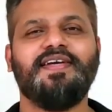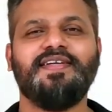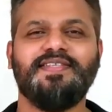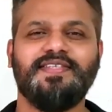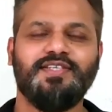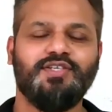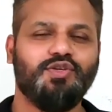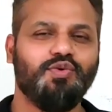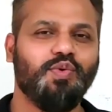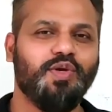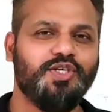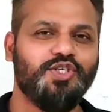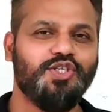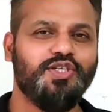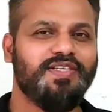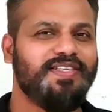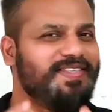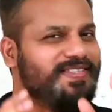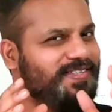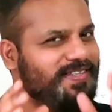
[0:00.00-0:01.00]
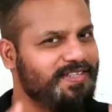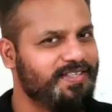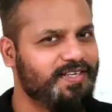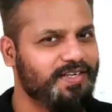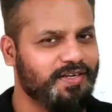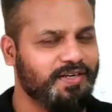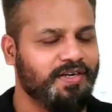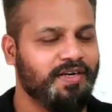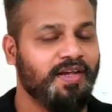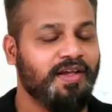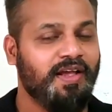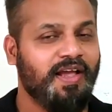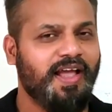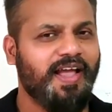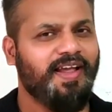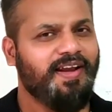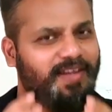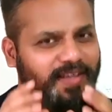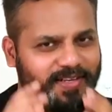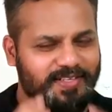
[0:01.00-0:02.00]
That situation is written
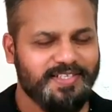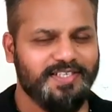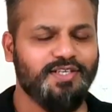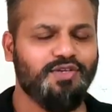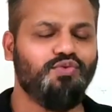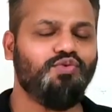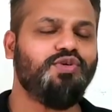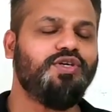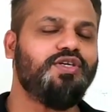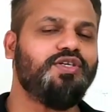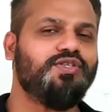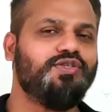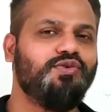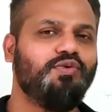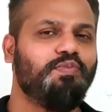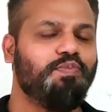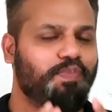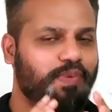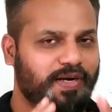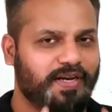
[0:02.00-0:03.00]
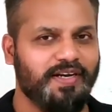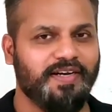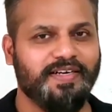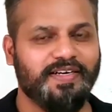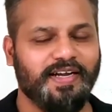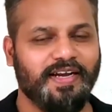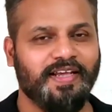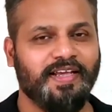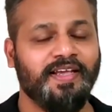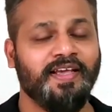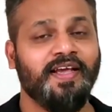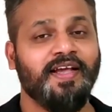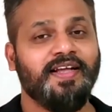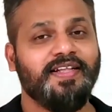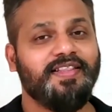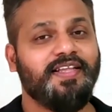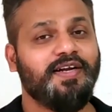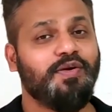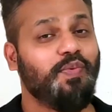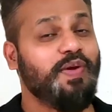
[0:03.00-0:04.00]
and executed so brilliantly
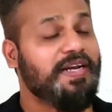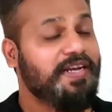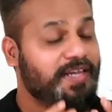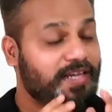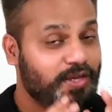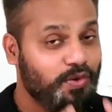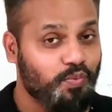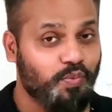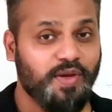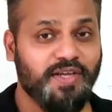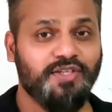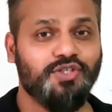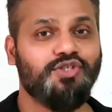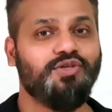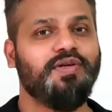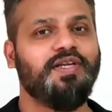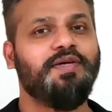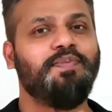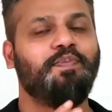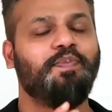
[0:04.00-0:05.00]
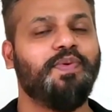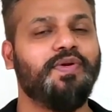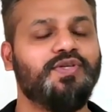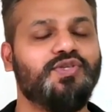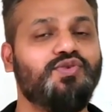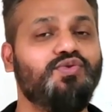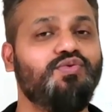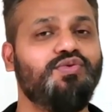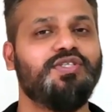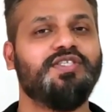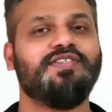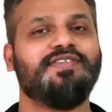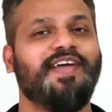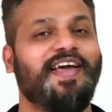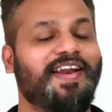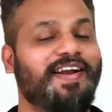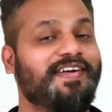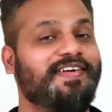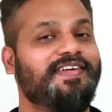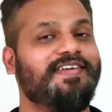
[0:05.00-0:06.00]
that when eventually Prasoon's
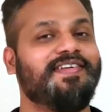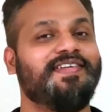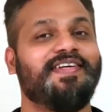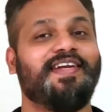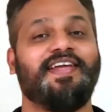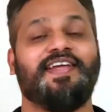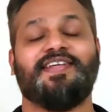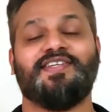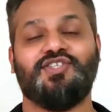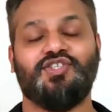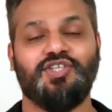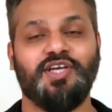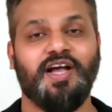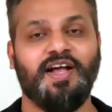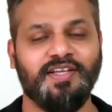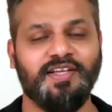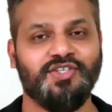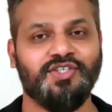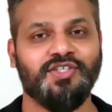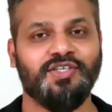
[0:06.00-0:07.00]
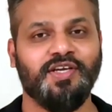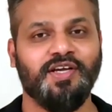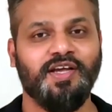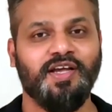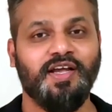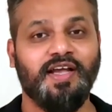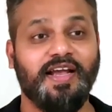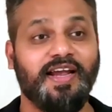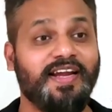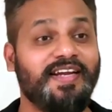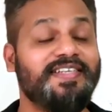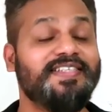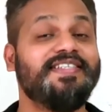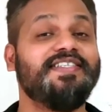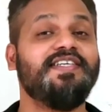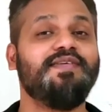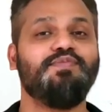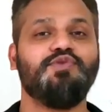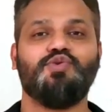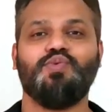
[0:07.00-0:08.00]
character takes charge, it
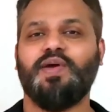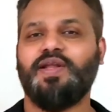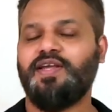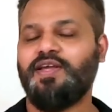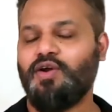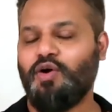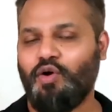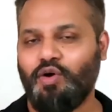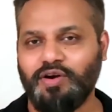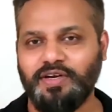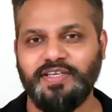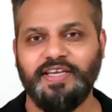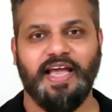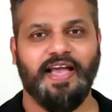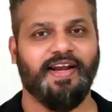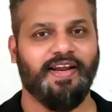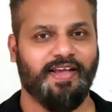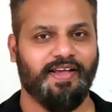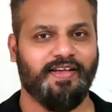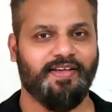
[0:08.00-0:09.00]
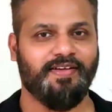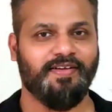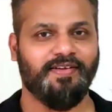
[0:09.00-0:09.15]
seems very organic,